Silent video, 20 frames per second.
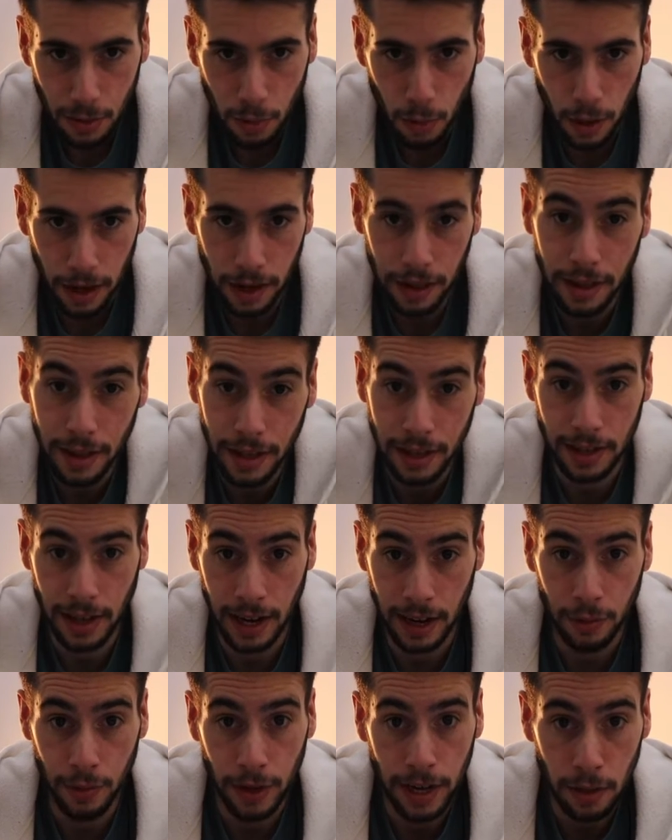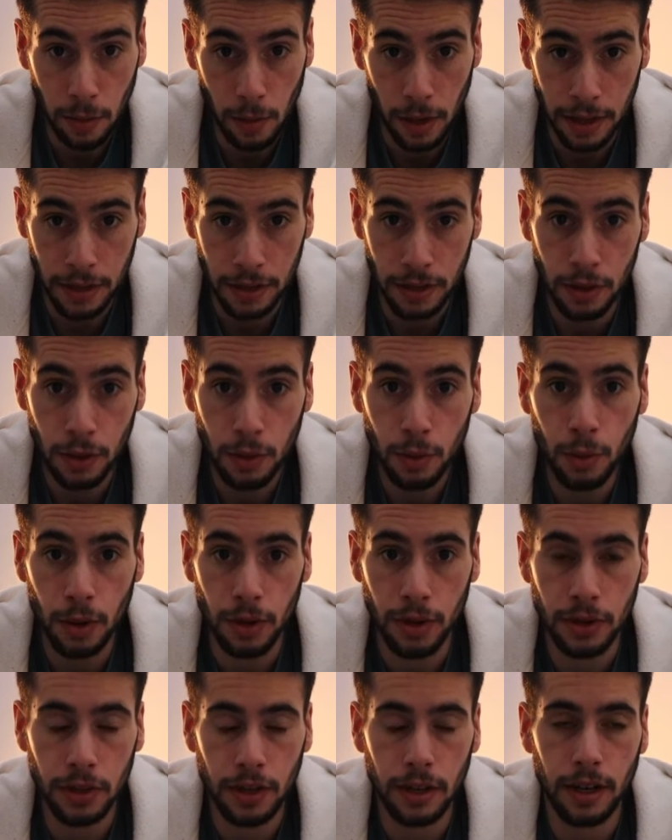one of the things that I really wanted to do
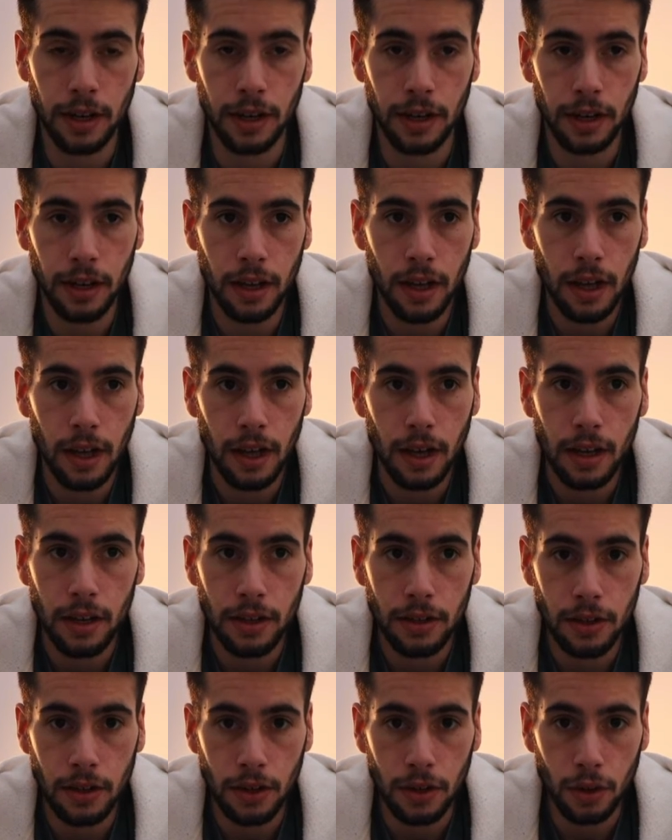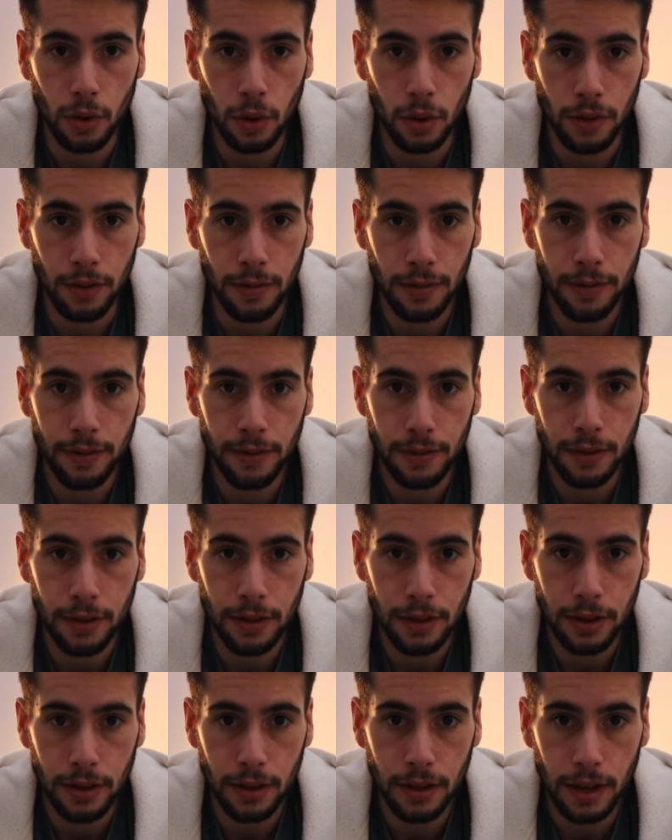was to sort of,
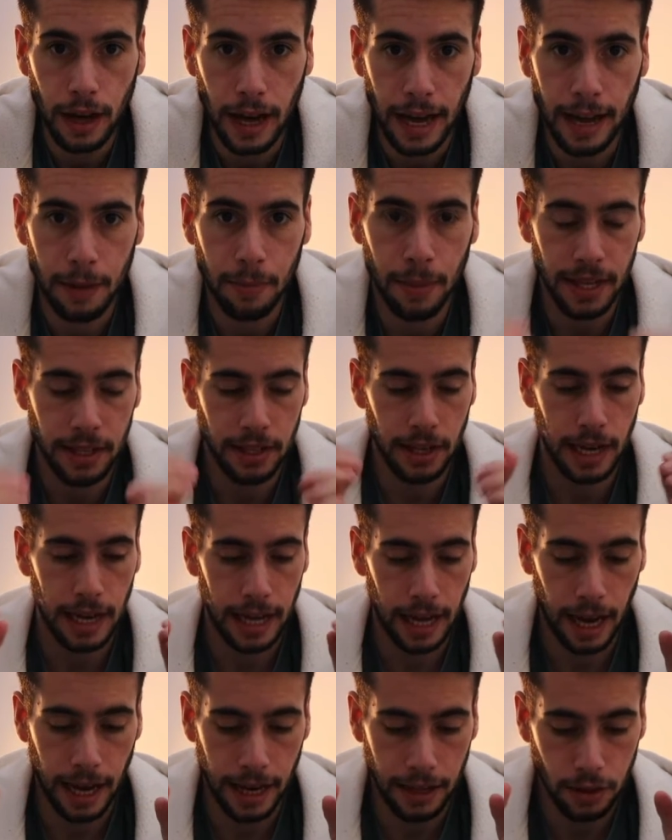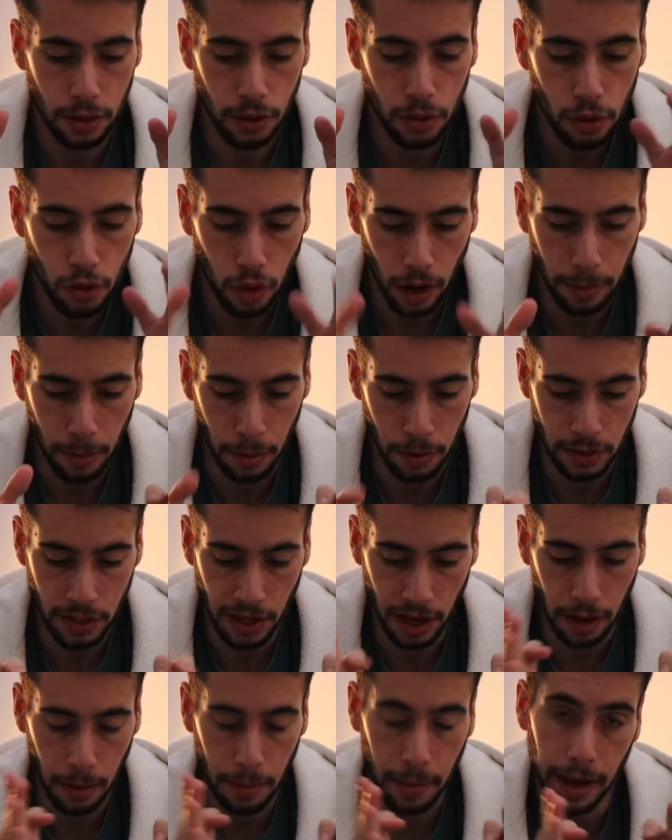I had two tripods
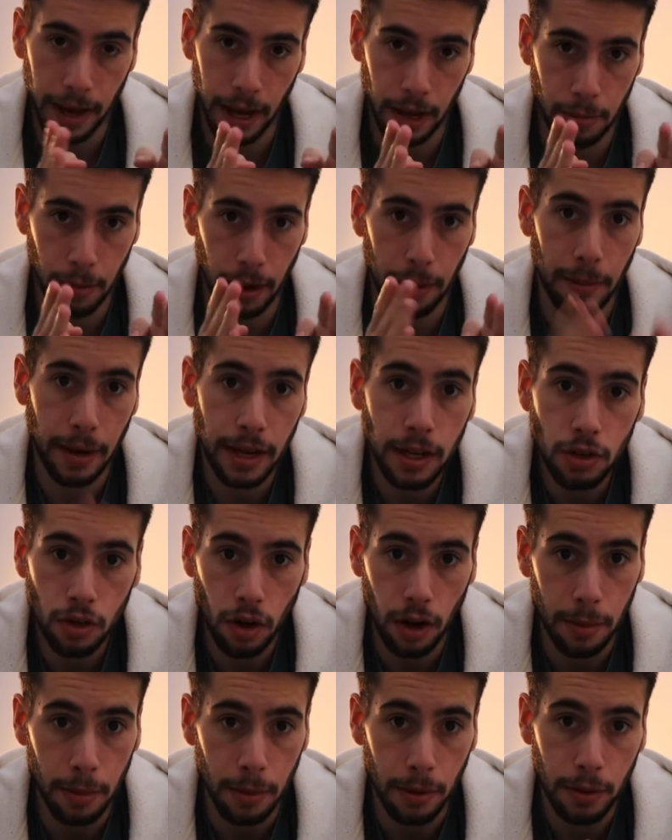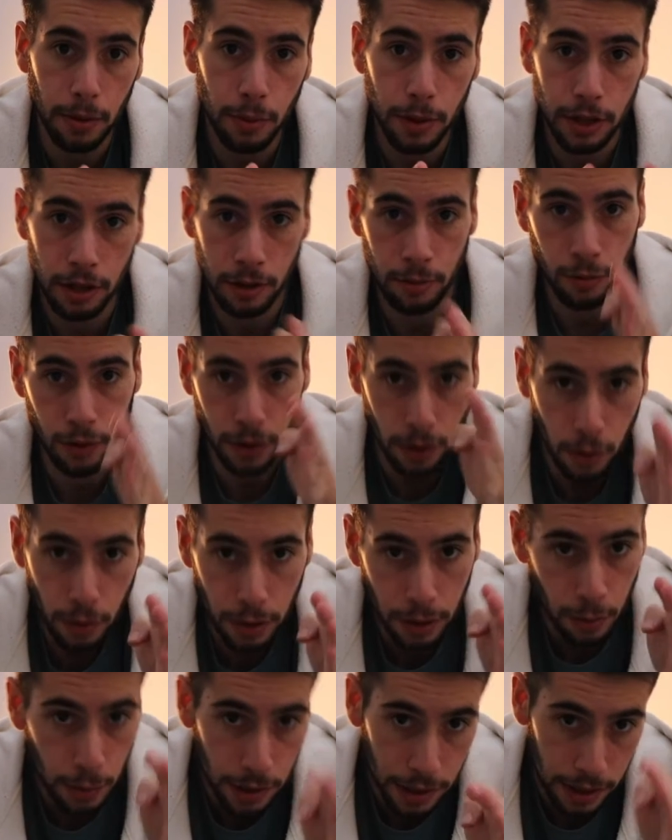set up. I had my main tripod, which I'm
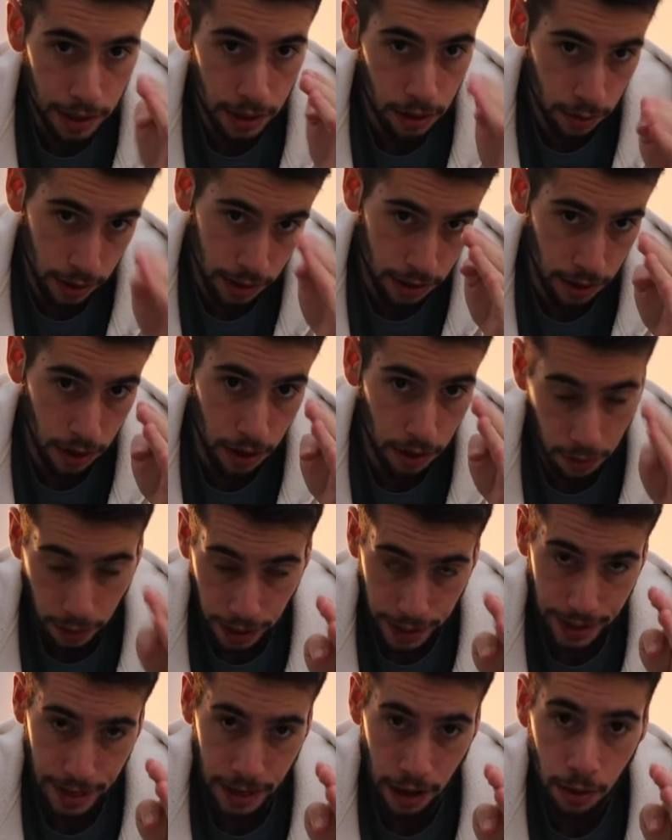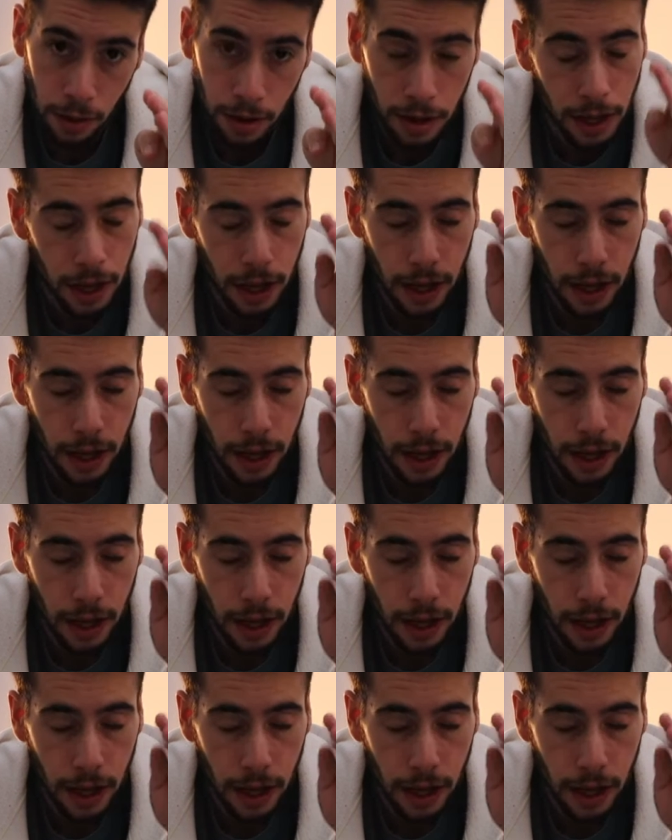recording with the EOS R right now.